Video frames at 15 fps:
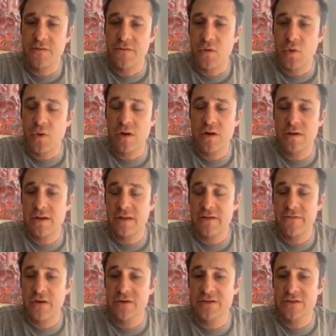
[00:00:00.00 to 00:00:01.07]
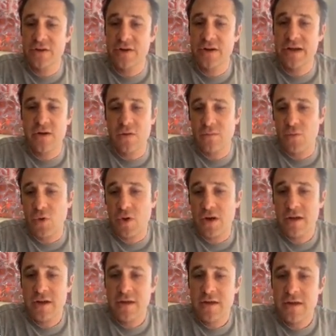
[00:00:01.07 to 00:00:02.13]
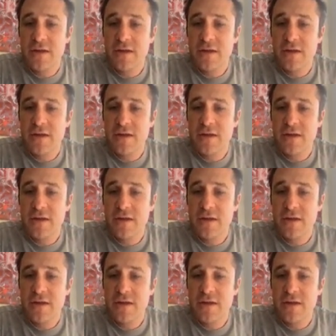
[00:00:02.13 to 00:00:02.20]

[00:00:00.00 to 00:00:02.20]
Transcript: or 4 in the first 30 or more,